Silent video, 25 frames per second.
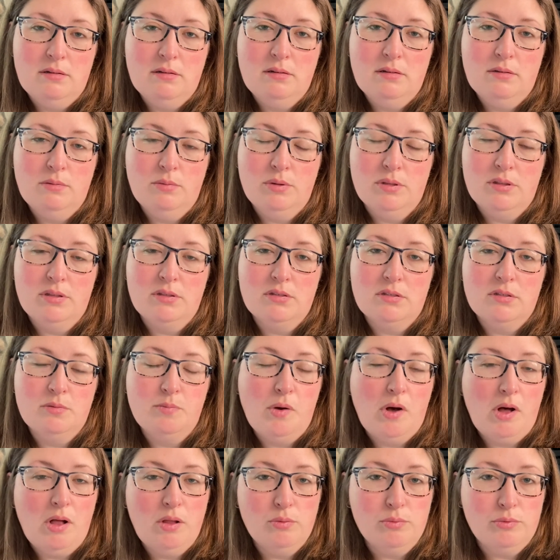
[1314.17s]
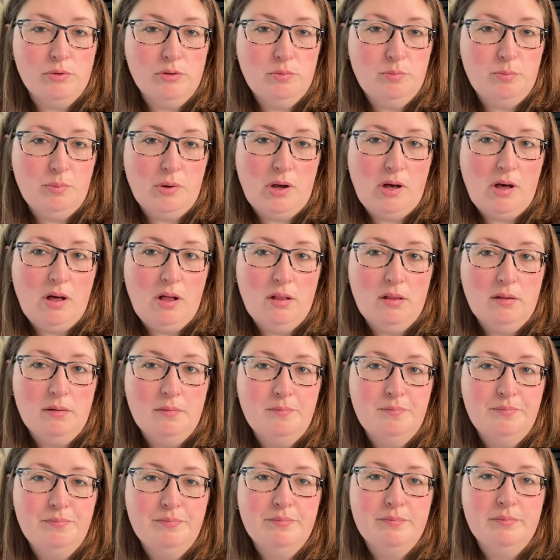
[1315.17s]
with a small root ball
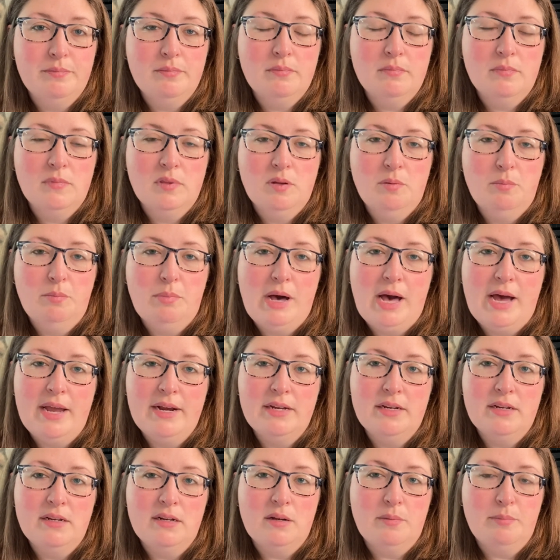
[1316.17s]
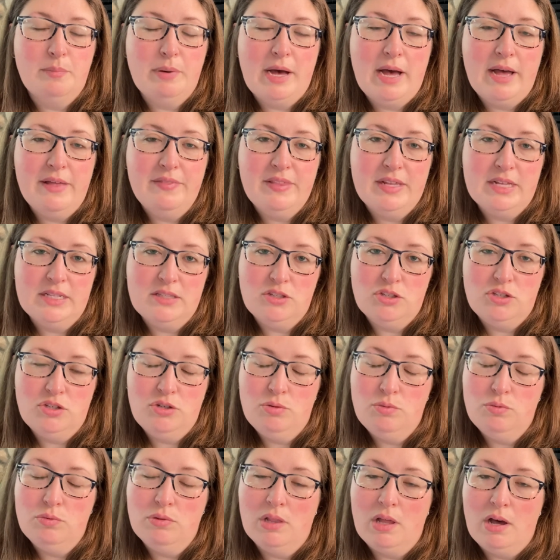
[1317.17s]
potted in a pot that's
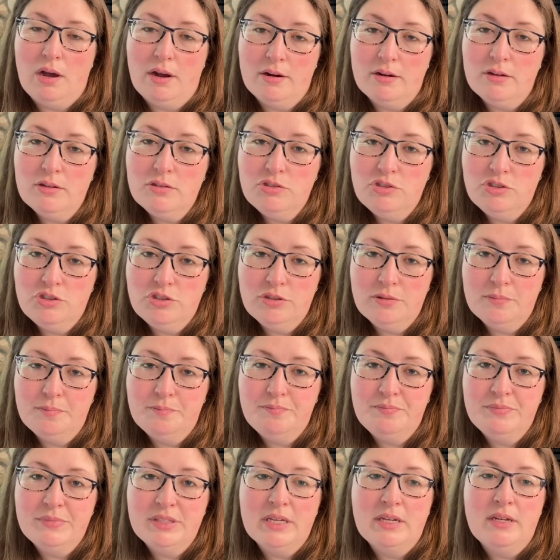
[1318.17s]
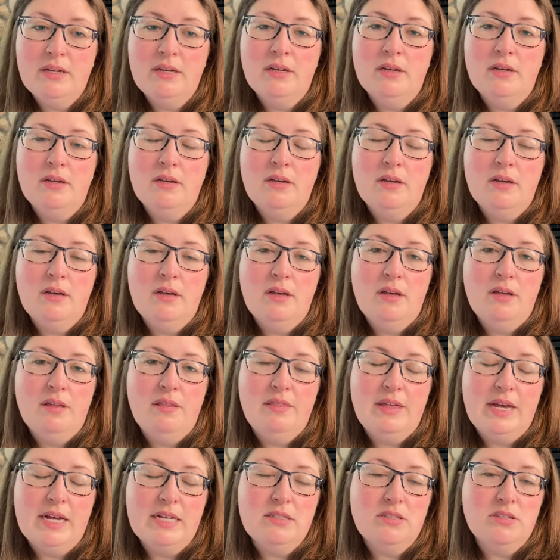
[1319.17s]
too large,
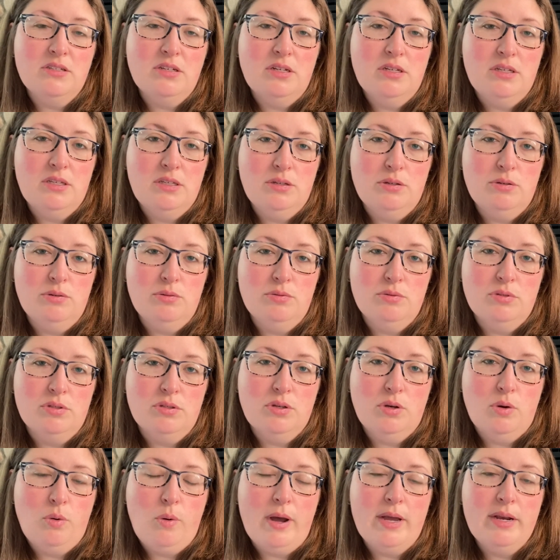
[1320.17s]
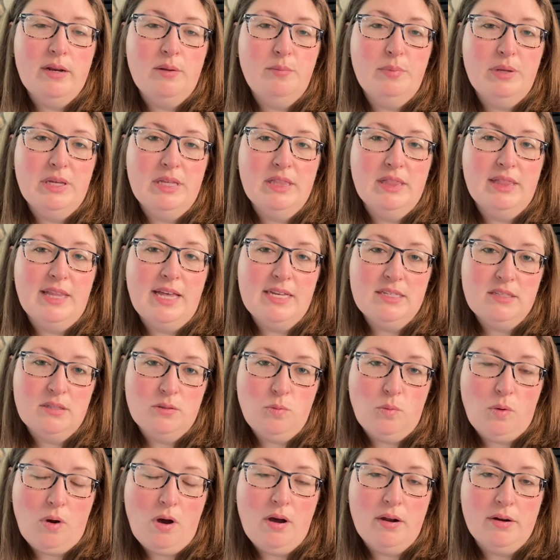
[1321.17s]
that's going to use quite a bit less
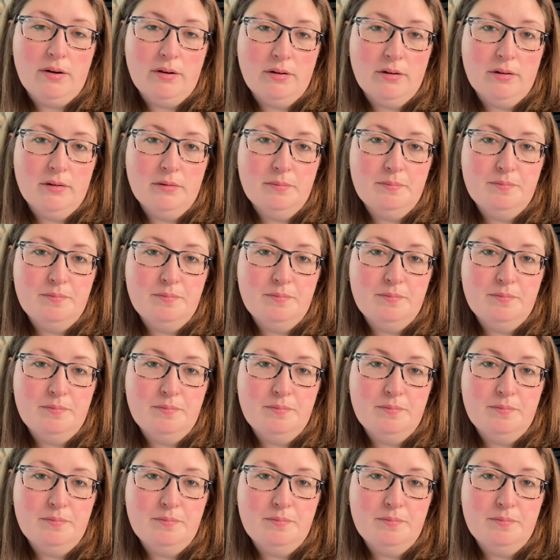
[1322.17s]
water